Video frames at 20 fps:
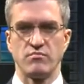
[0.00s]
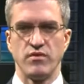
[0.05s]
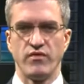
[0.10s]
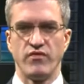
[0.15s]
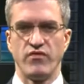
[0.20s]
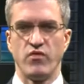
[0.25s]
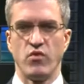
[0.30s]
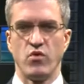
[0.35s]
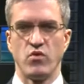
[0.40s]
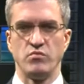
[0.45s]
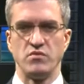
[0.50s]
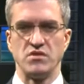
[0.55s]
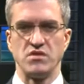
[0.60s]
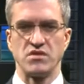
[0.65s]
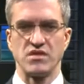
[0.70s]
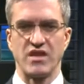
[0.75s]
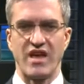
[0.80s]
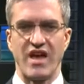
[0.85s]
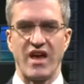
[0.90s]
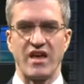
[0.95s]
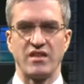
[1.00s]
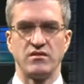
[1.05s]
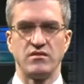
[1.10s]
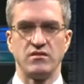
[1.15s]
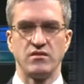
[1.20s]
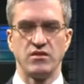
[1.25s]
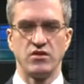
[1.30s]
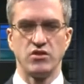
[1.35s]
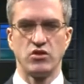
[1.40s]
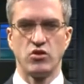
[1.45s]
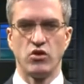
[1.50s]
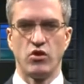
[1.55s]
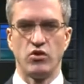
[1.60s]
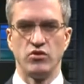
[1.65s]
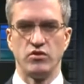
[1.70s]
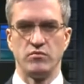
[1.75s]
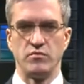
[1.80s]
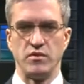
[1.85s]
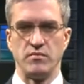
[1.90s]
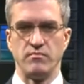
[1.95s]
performance, and
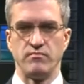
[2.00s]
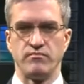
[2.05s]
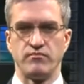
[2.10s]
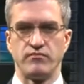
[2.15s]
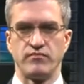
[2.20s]
economy.